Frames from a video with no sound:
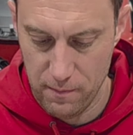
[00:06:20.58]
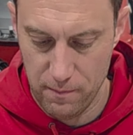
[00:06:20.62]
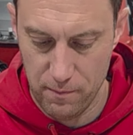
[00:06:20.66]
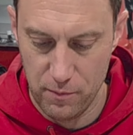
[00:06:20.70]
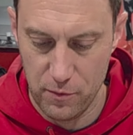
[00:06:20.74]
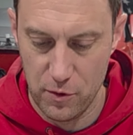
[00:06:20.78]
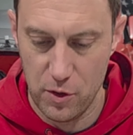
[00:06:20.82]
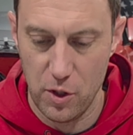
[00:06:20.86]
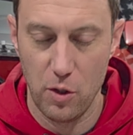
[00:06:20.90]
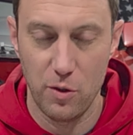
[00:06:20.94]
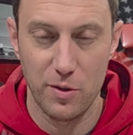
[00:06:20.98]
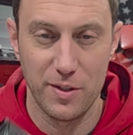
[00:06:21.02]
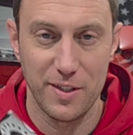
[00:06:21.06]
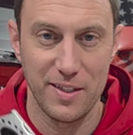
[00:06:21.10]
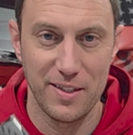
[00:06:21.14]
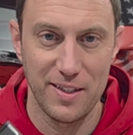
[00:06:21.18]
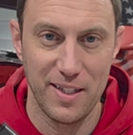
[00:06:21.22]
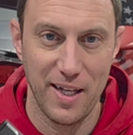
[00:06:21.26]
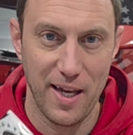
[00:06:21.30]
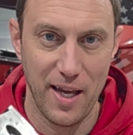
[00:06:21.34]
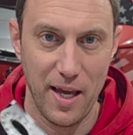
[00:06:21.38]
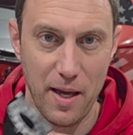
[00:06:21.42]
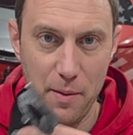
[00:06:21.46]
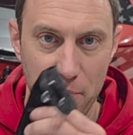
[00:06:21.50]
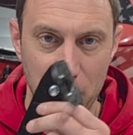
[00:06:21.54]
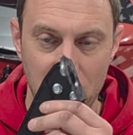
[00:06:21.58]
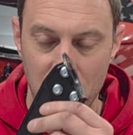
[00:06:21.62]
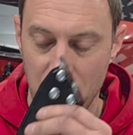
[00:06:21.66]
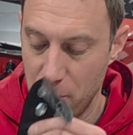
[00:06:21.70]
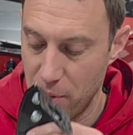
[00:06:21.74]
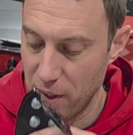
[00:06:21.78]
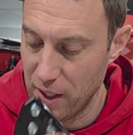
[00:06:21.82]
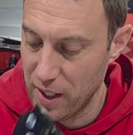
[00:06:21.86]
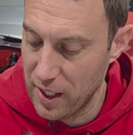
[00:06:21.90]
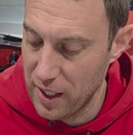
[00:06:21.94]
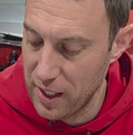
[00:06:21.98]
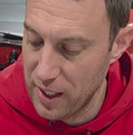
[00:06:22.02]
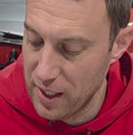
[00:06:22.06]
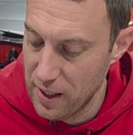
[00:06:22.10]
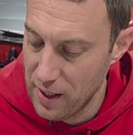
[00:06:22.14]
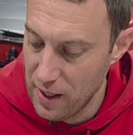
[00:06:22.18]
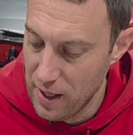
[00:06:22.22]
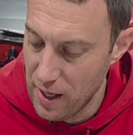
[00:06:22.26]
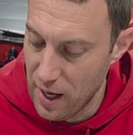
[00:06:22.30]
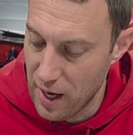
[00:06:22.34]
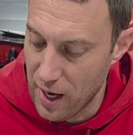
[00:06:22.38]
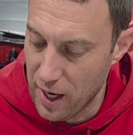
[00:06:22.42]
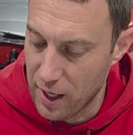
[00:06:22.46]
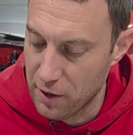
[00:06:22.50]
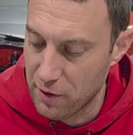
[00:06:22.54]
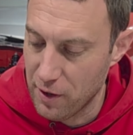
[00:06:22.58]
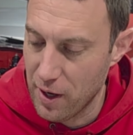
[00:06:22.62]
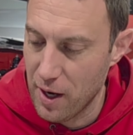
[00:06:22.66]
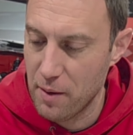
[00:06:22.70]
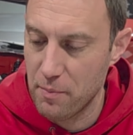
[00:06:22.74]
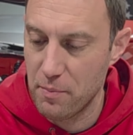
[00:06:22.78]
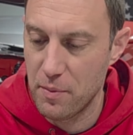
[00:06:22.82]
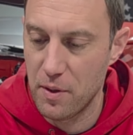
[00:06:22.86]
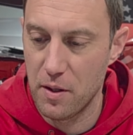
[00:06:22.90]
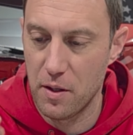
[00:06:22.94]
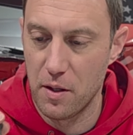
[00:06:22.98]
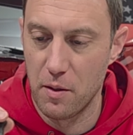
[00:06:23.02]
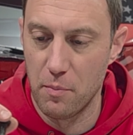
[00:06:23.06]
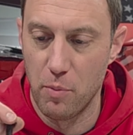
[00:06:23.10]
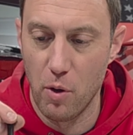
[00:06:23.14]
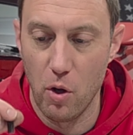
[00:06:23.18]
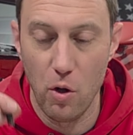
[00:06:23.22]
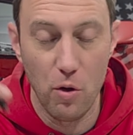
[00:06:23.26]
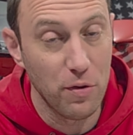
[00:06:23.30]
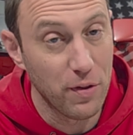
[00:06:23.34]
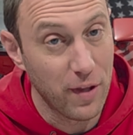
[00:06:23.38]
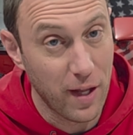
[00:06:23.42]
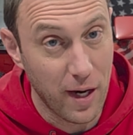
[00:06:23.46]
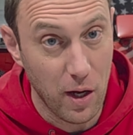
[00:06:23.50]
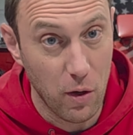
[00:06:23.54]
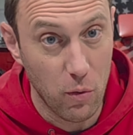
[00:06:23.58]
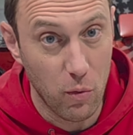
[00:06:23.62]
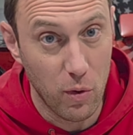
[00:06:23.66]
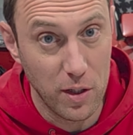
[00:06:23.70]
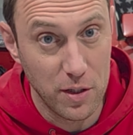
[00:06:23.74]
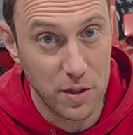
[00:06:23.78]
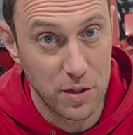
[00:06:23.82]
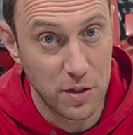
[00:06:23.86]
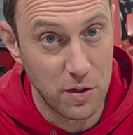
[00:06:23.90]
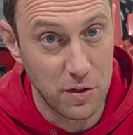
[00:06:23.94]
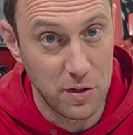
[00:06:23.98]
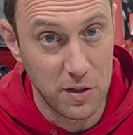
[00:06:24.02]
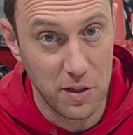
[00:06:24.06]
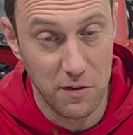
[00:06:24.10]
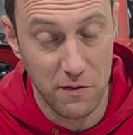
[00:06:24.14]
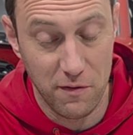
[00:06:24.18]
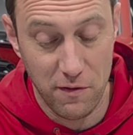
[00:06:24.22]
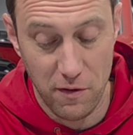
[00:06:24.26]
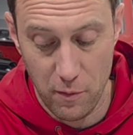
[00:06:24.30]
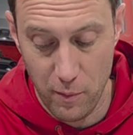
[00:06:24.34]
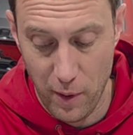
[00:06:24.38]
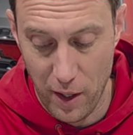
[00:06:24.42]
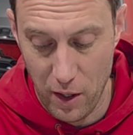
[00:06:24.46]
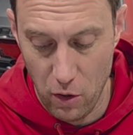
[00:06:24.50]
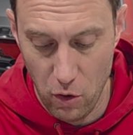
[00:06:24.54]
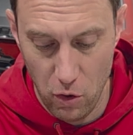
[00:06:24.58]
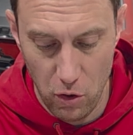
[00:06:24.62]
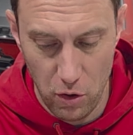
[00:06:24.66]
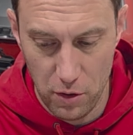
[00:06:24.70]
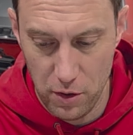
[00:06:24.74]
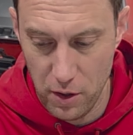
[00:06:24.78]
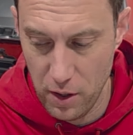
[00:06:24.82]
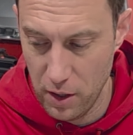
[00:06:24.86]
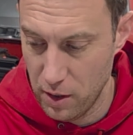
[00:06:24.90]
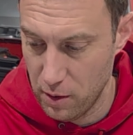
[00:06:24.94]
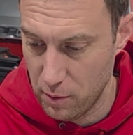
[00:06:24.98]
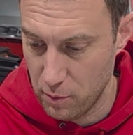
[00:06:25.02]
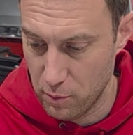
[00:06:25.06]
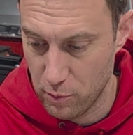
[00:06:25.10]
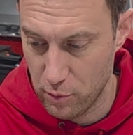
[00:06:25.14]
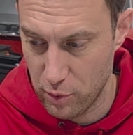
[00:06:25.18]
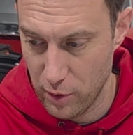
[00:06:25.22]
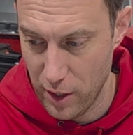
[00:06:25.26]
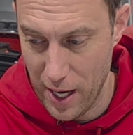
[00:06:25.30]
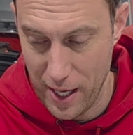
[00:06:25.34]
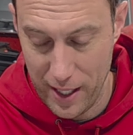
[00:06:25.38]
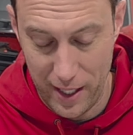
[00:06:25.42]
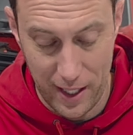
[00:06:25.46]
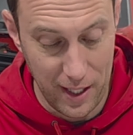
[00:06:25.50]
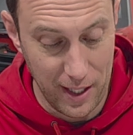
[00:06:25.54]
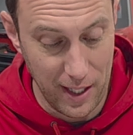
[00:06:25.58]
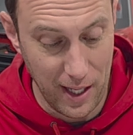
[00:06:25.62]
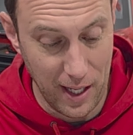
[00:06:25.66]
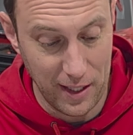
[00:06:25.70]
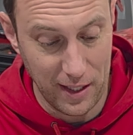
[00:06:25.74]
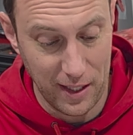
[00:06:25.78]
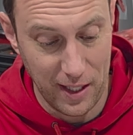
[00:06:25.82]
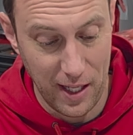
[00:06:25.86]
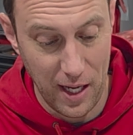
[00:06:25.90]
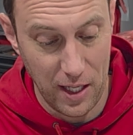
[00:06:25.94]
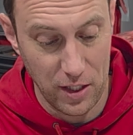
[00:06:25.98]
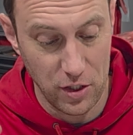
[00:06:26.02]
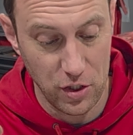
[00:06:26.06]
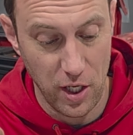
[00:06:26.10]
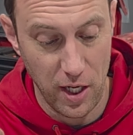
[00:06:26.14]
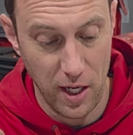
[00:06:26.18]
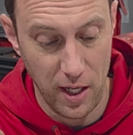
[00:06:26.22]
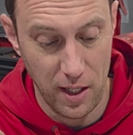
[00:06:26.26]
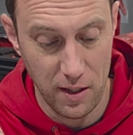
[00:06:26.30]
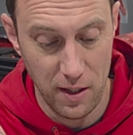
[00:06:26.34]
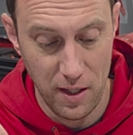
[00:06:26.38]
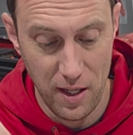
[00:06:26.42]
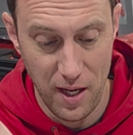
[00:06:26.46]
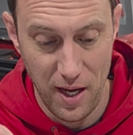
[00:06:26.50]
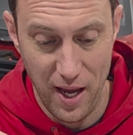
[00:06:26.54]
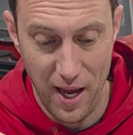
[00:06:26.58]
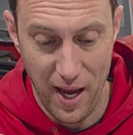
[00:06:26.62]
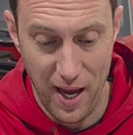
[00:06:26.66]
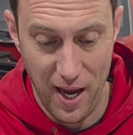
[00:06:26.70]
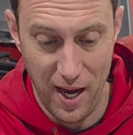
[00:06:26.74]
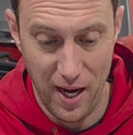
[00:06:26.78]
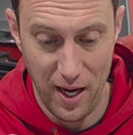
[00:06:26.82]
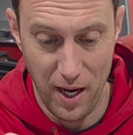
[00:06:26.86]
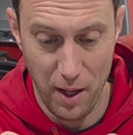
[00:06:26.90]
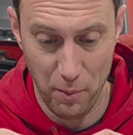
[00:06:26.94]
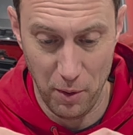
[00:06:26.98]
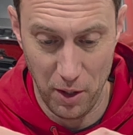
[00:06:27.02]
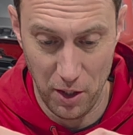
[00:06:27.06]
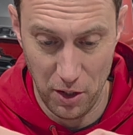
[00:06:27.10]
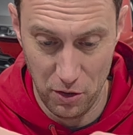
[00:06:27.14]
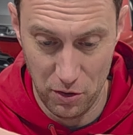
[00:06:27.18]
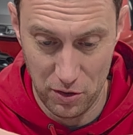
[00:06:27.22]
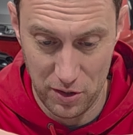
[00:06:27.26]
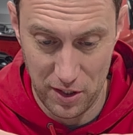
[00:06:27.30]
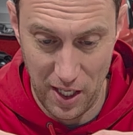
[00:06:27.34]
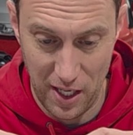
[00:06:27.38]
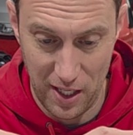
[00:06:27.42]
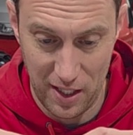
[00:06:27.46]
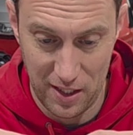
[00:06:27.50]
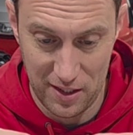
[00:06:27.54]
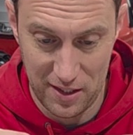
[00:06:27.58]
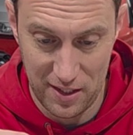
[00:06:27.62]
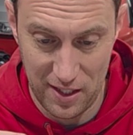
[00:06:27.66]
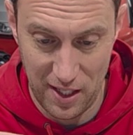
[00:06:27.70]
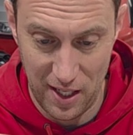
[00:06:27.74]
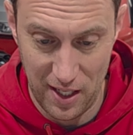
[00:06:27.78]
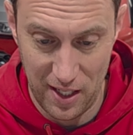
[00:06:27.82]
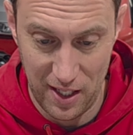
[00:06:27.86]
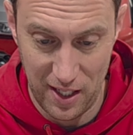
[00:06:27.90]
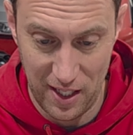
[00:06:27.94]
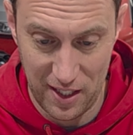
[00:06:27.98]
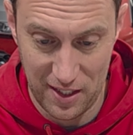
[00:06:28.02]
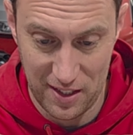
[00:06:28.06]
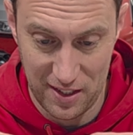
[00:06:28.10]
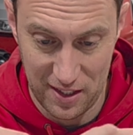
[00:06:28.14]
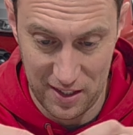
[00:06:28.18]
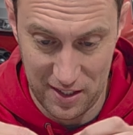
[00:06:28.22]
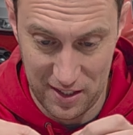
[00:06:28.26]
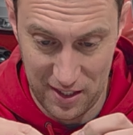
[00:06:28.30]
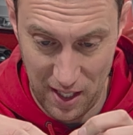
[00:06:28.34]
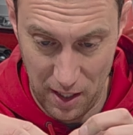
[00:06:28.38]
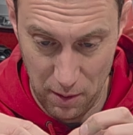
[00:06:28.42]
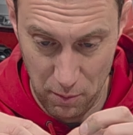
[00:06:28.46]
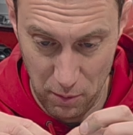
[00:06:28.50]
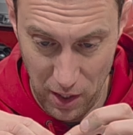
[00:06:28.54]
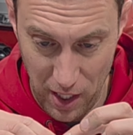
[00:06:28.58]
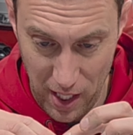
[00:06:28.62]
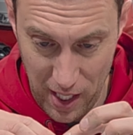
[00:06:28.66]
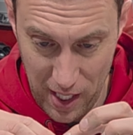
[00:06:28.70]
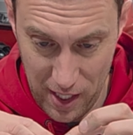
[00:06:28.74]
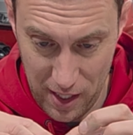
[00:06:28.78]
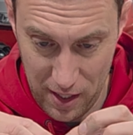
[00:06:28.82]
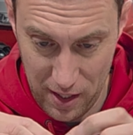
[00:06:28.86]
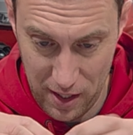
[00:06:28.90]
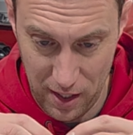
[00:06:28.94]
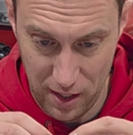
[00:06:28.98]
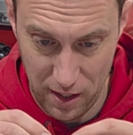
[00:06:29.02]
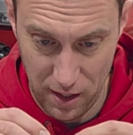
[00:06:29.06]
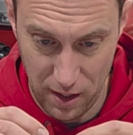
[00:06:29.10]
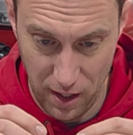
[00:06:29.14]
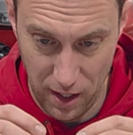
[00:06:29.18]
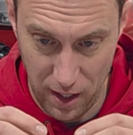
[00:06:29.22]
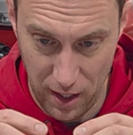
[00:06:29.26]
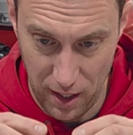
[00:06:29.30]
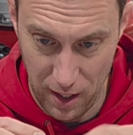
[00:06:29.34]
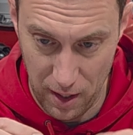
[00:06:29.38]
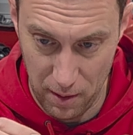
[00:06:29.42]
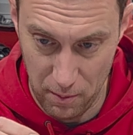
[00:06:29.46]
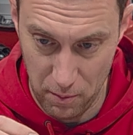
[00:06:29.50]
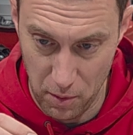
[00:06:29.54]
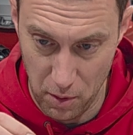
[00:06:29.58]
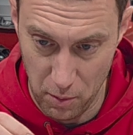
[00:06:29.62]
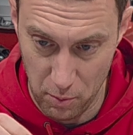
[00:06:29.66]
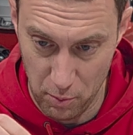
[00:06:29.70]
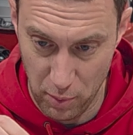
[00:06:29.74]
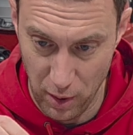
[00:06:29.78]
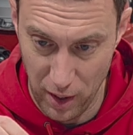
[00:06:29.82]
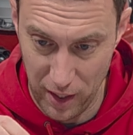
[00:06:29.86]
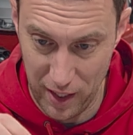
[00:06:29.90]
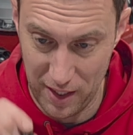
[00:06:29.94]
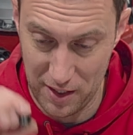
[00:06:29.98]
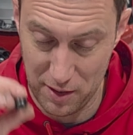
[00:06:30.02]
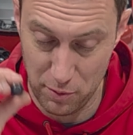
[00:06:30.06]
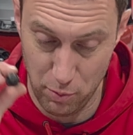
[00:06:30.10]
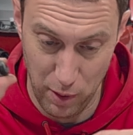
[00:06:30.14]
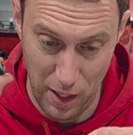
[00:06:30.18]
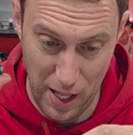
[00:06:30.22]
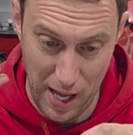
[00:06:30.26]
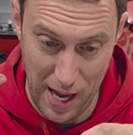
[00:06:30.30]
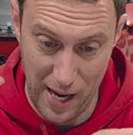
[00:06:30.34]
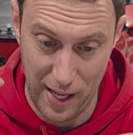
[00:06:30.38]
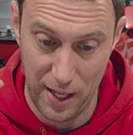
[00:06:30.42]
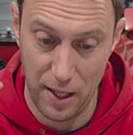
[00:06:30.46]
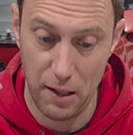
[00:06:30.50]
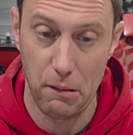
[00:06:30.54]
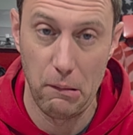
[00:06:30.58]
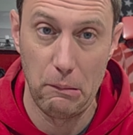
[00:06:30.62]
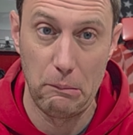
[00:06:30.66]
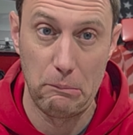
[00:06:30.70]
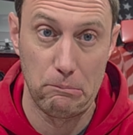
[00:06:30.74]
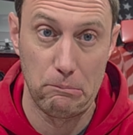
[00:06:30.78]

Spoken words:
So since I am being picky, I grabbed the bolt that I was using for my old bracket on the catch can, and I'm gonna use that instead. It's the same length, but it's black,